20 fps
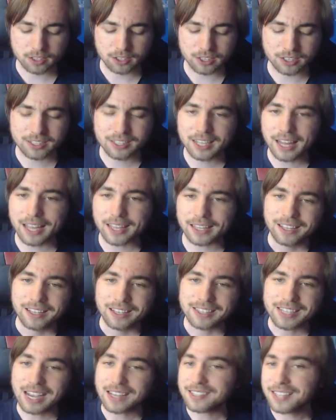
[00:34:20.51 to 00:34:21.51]
Just like
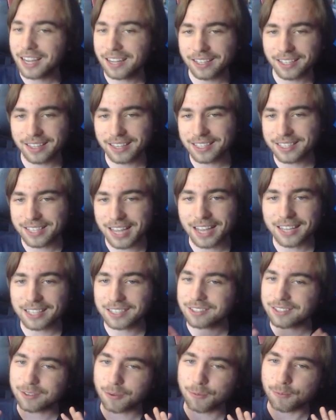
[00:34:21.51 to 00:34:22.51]
test handing this deck
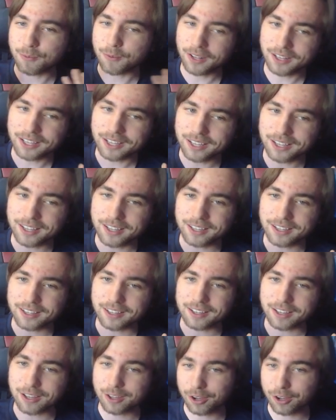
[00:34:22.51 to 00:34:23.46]
is really